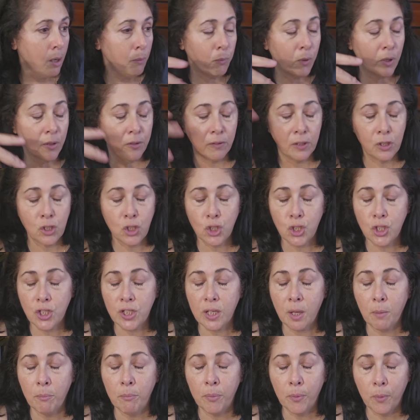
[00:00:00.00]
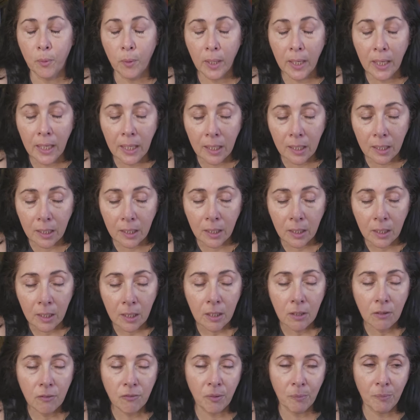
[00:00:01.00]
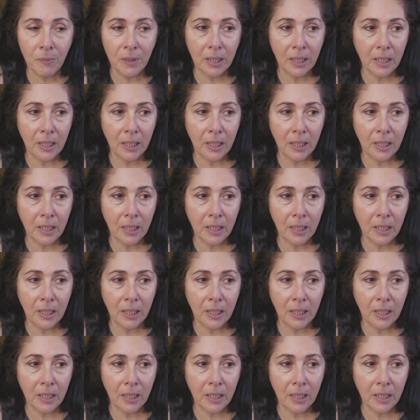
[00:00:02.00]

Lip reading: whether it's just a break from the